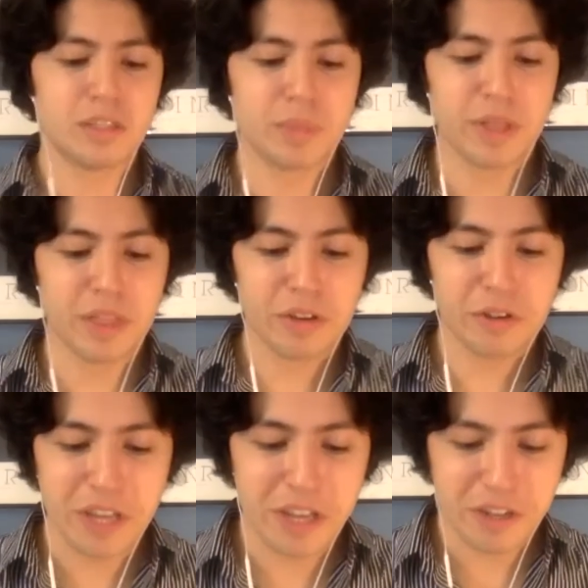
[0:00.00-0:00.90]
been
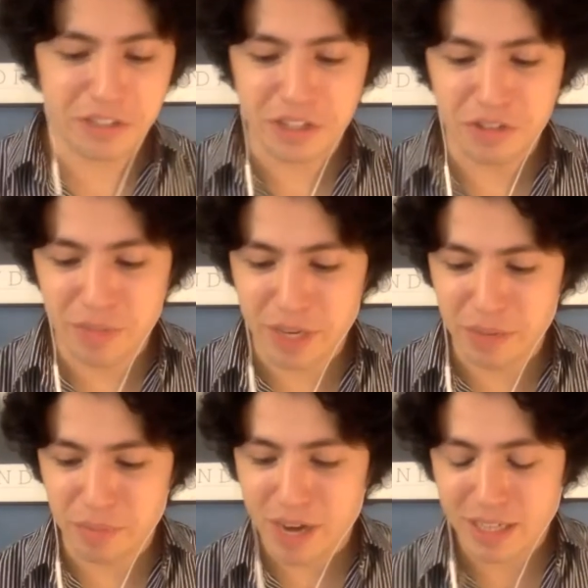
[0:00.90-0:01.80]
30 years that you've been
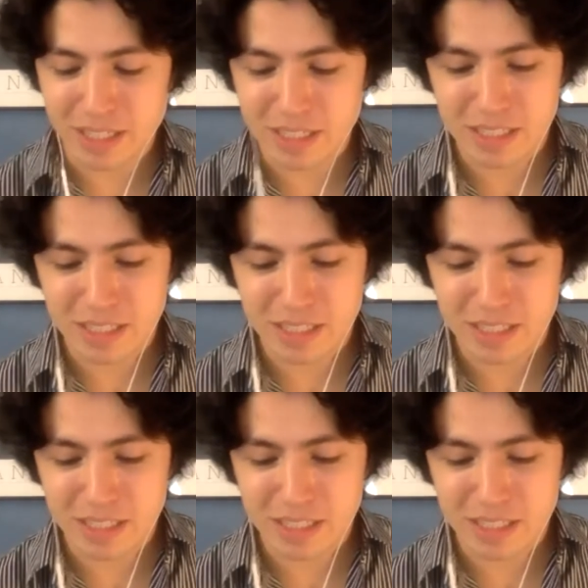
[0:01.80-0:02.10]
in practice.